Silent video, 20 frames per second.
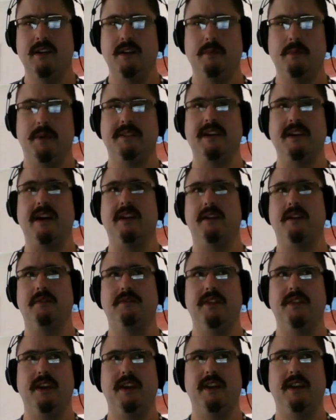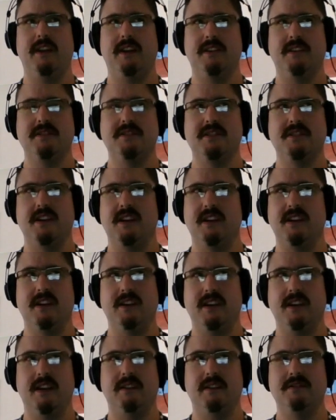but down in Phoenix,
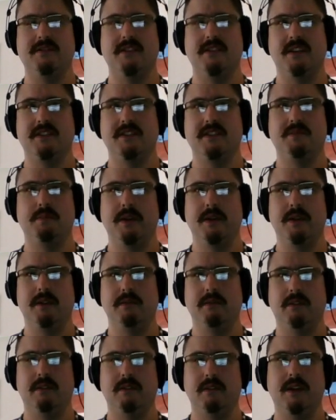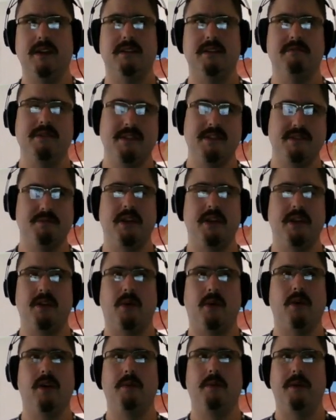it's been
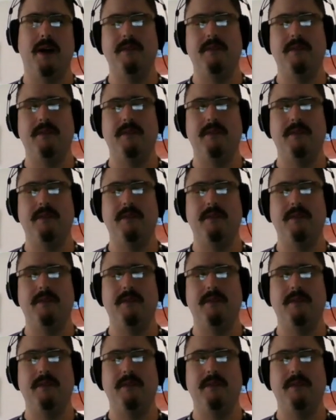horrible.